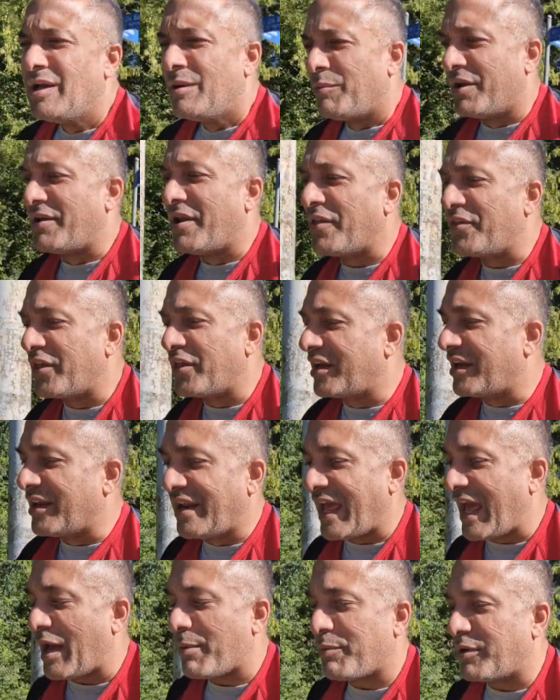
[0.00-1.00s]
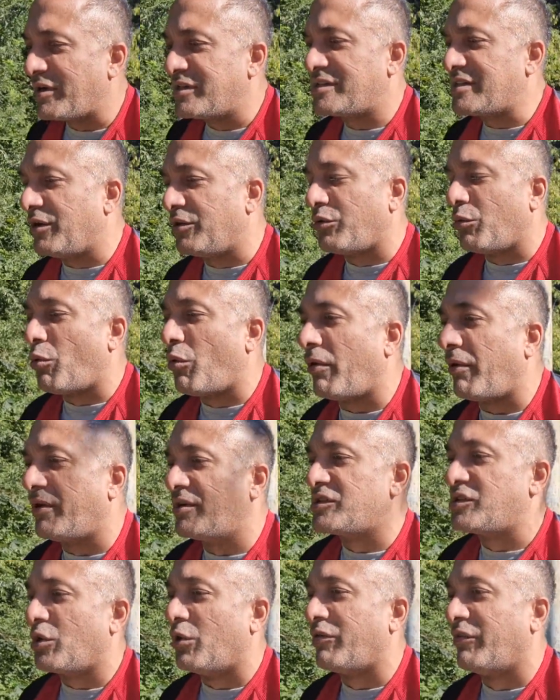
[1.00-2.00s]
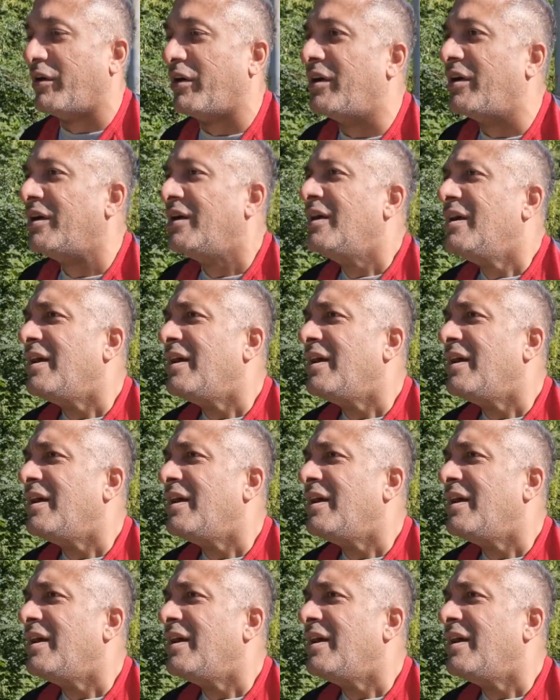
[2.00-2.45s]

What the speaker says: but nothing can happen until the war is over